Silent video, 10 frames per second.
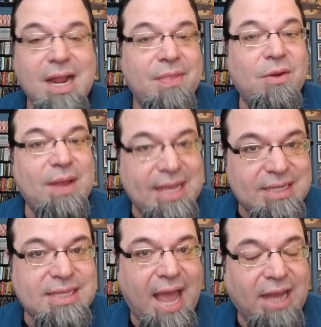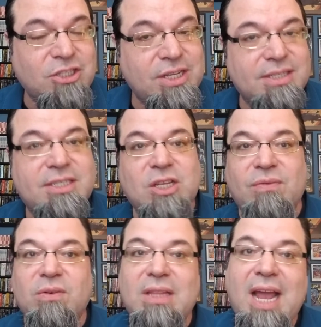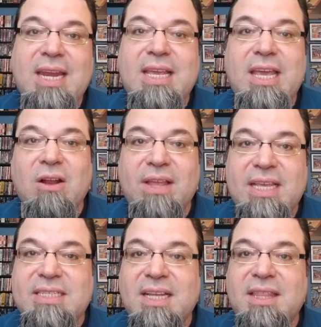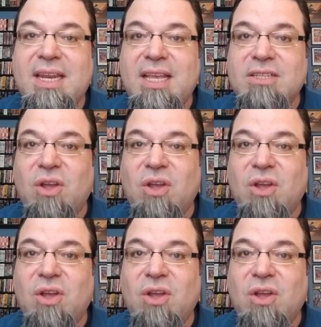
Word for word: There is actually a silver lining here. He said that he is